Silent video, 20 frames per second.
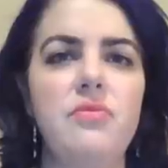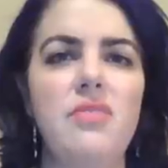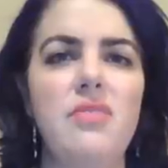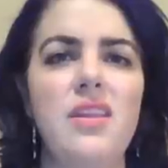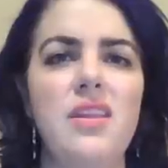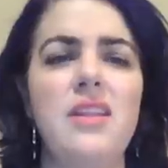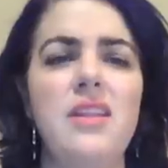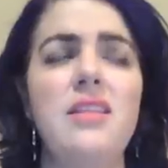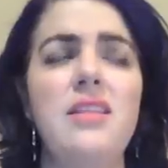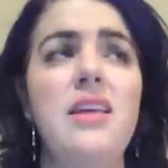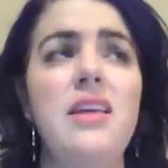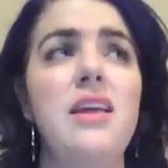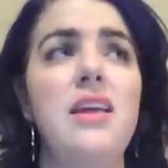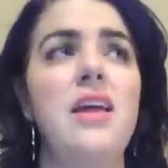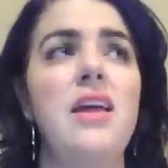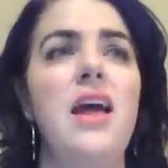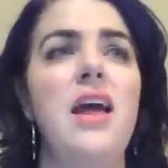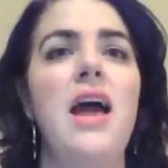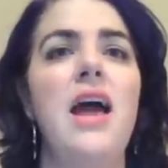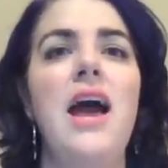It's like,
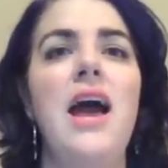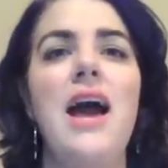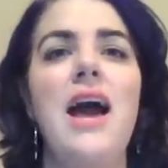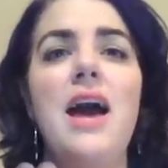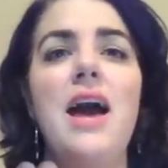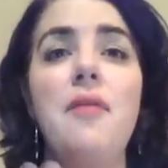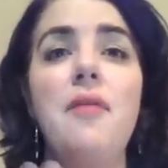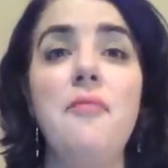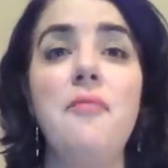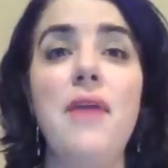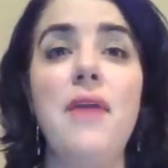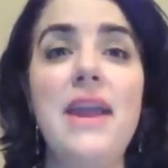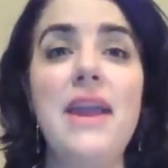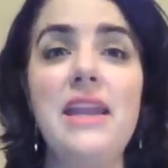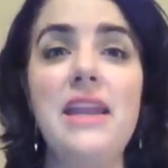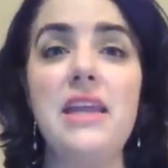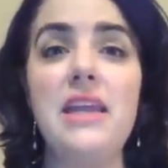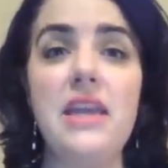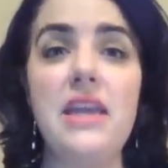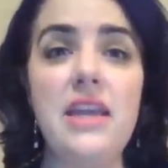I'm right
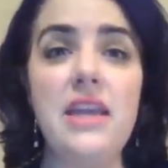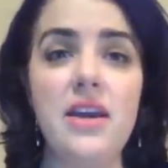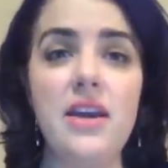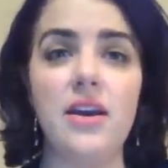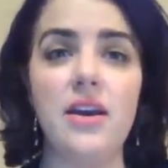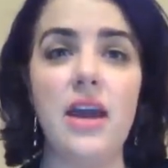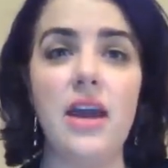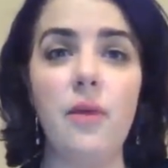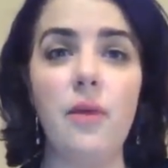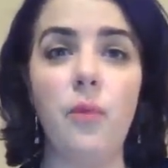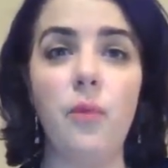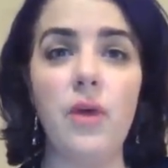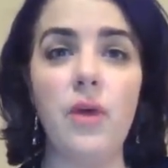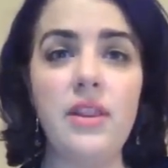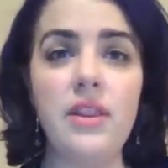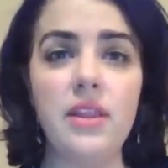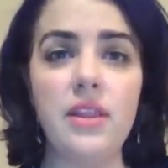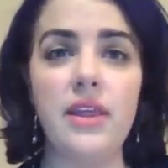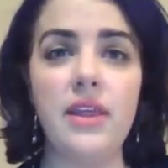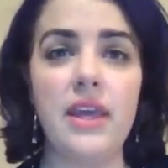here at
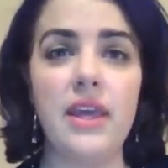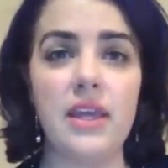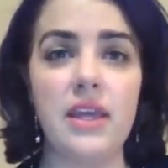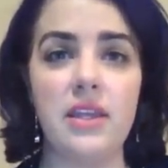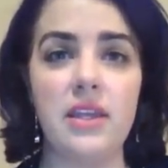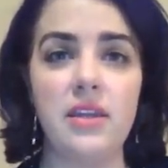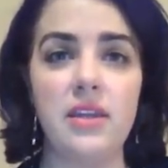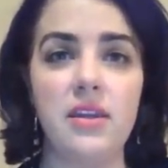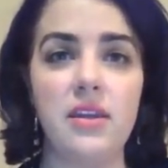Wonderland.